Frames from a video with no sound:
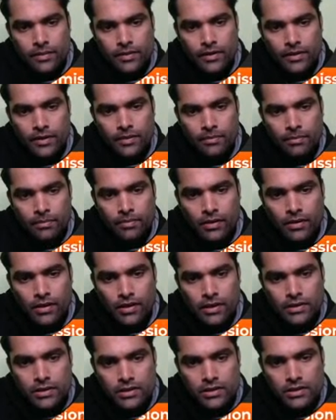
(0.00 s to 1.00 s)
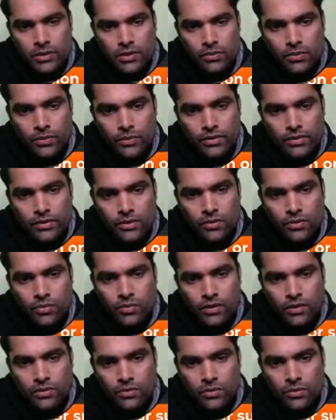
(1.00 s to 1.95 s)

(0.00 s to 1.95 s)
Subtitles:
p plus q is equal